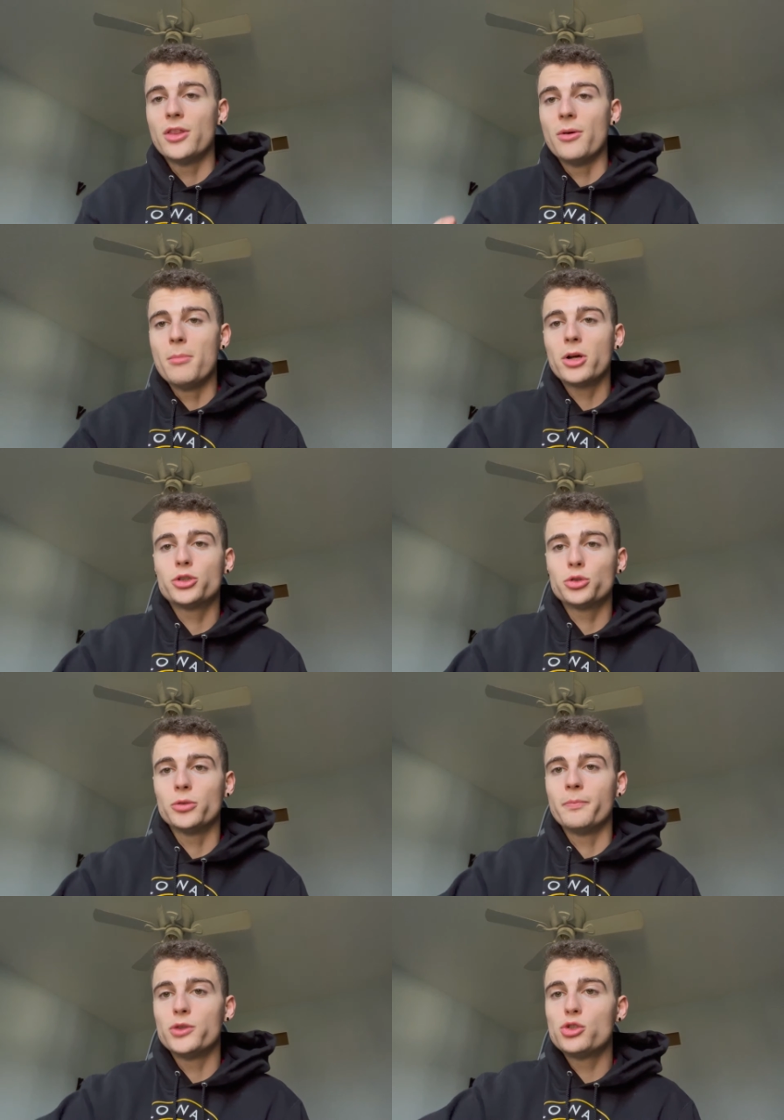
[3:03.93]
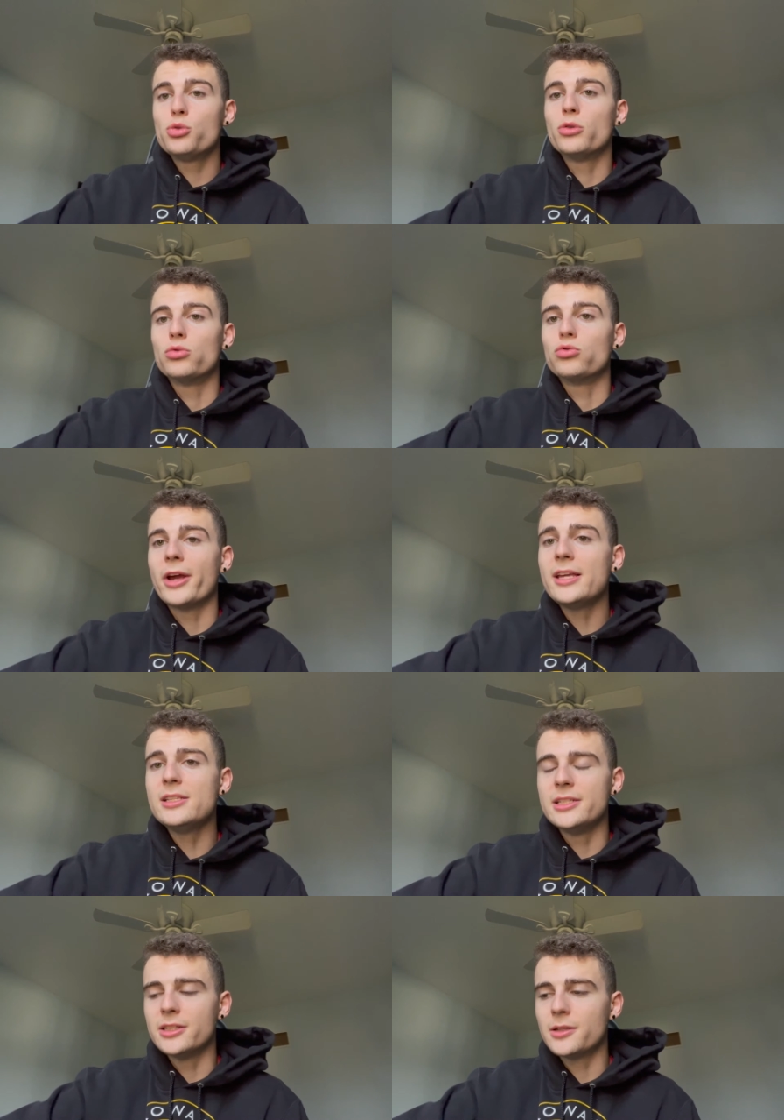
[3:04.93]
the mushroom to the
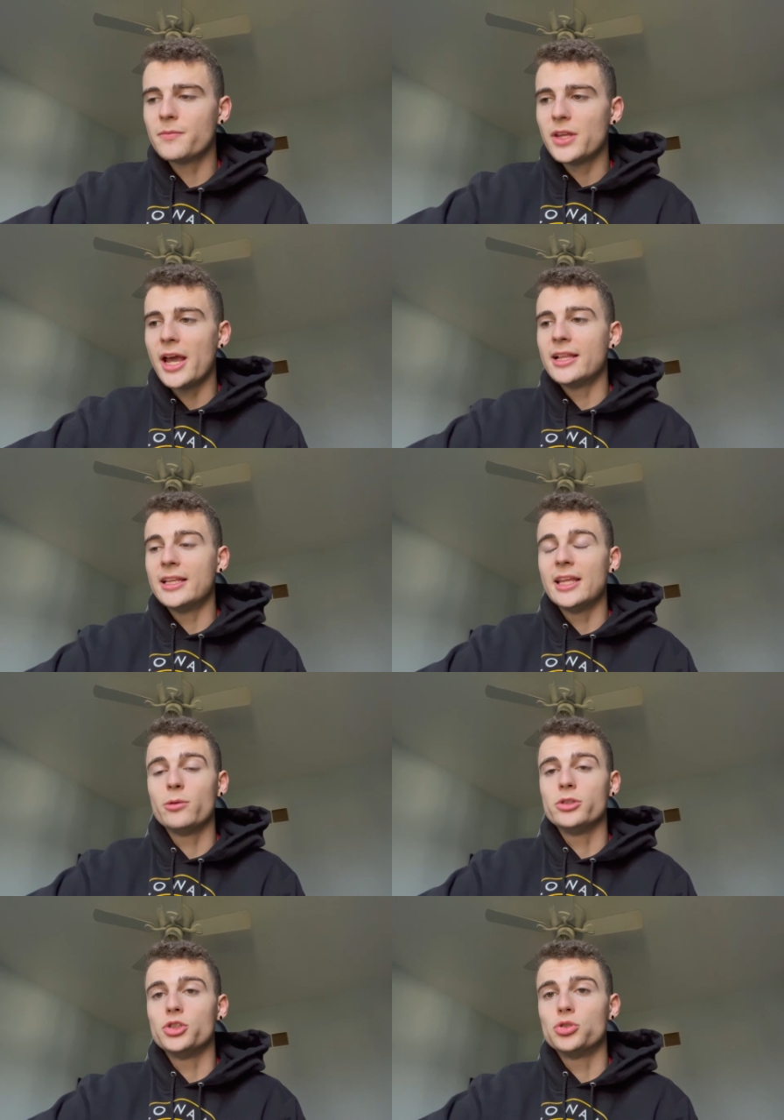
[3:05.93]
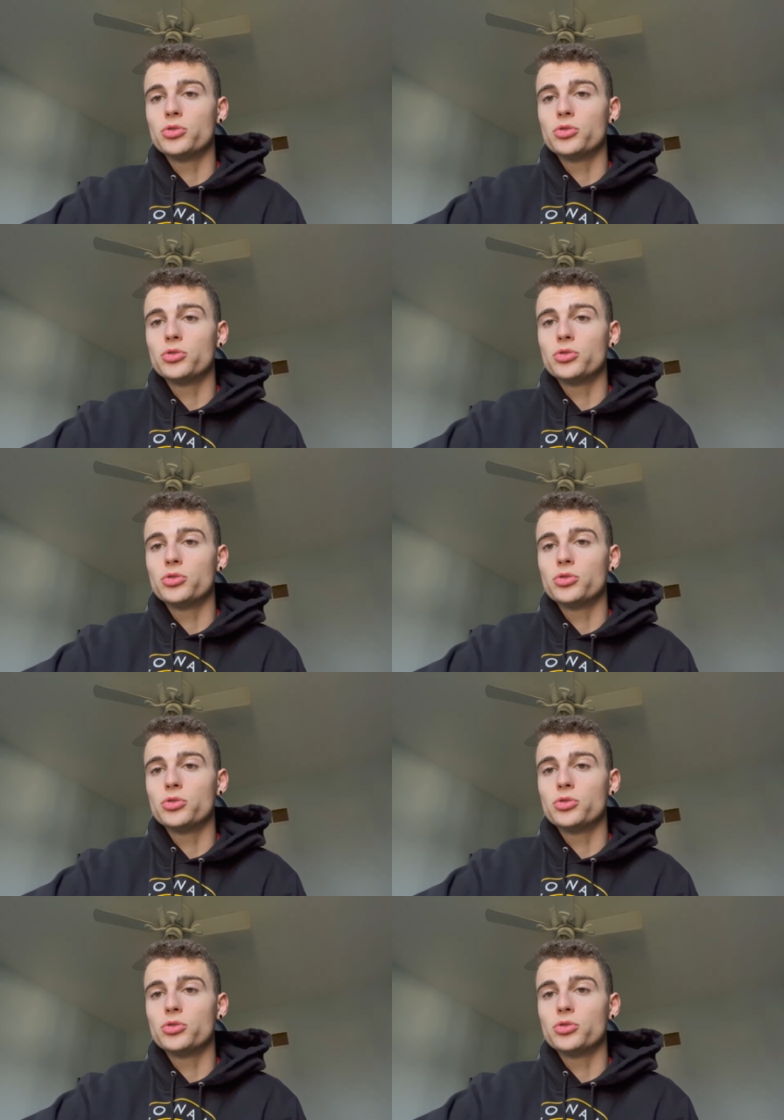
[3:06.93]
reindeer and then they would